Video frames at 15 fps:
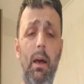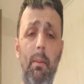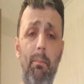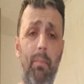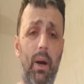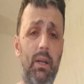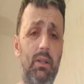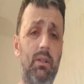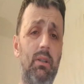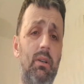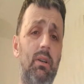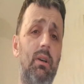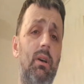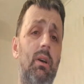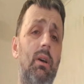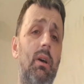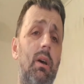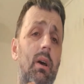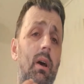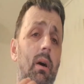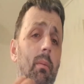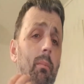but
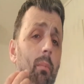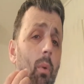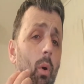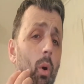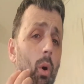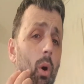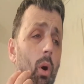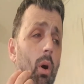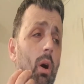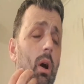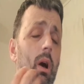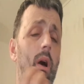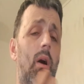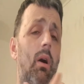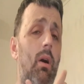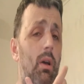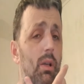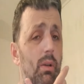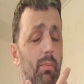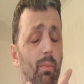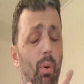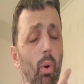more
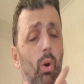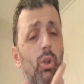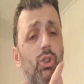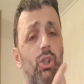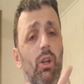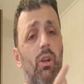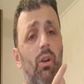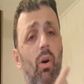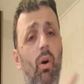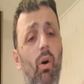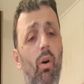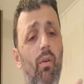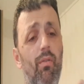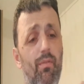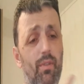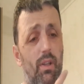portion of the